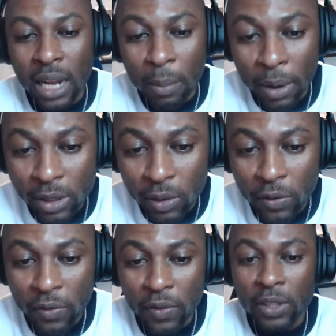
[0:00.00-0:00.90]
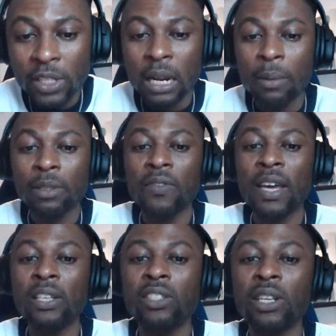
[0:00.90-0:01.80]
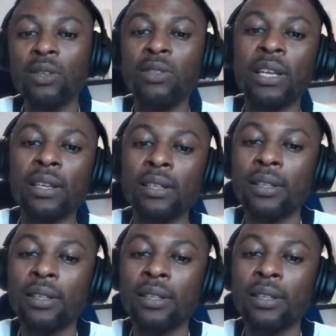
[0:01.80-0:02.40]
the amount of energy they use there